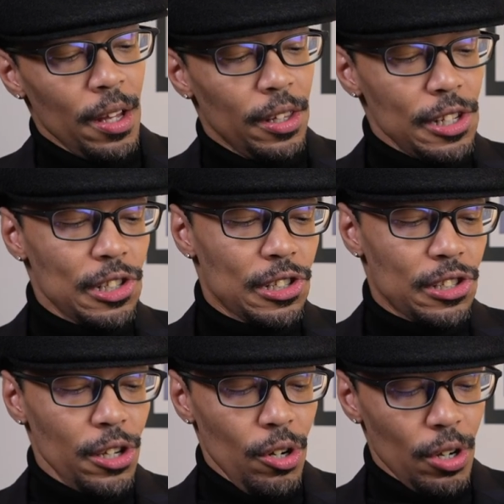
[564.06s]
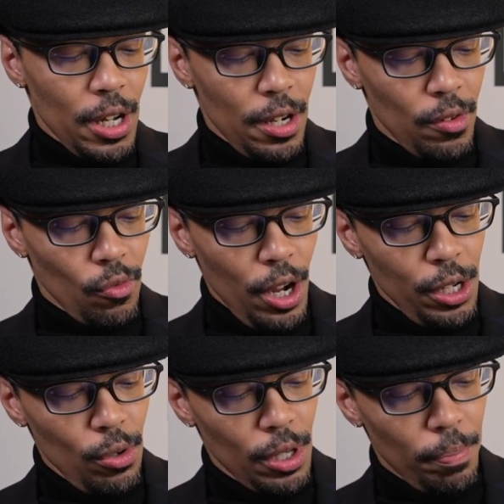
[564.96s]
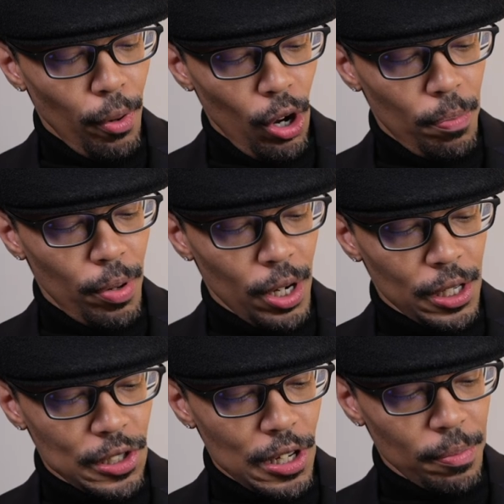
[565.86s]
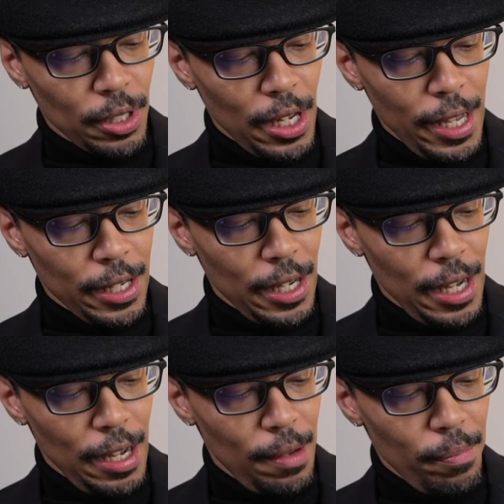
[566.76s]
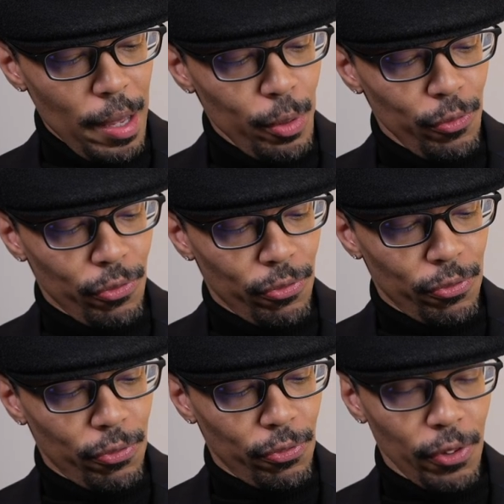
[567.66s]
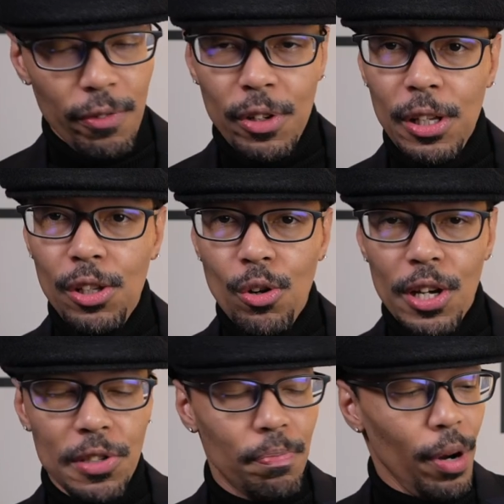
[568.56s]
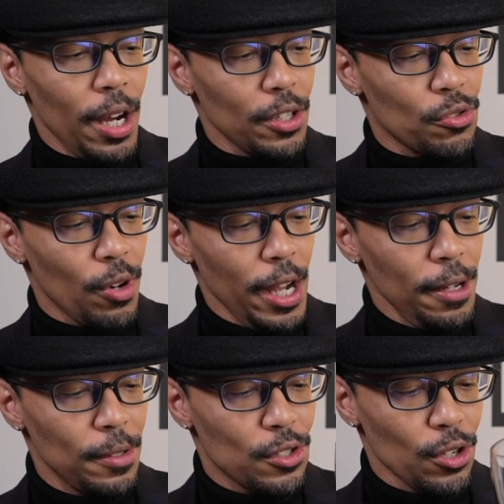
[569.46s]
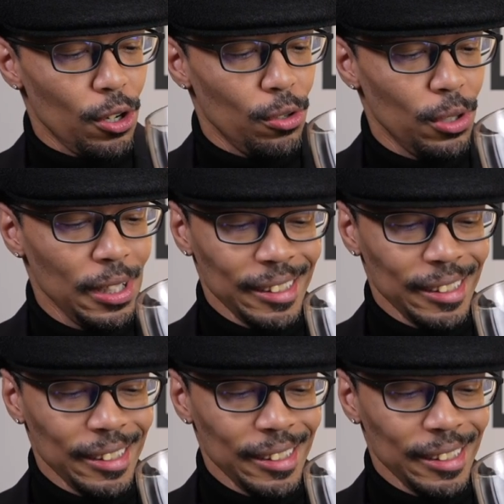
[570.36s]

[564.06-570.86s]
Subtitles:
this is still going to run you in the ballpark of something like maybe 50 U.S. bucks, right? So